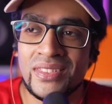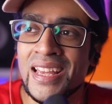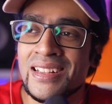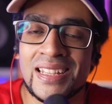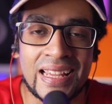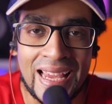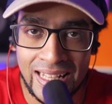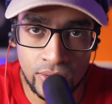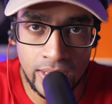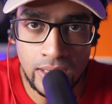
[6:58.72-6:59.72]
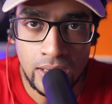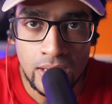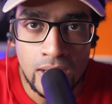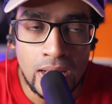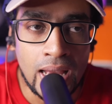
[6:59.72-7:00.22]
there is a gathering
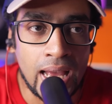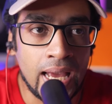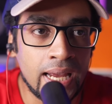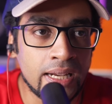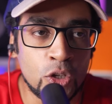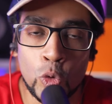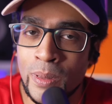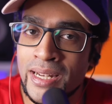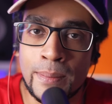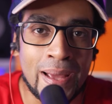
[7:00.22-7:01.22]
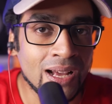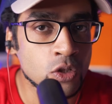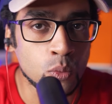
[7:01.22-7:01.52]
and you played at max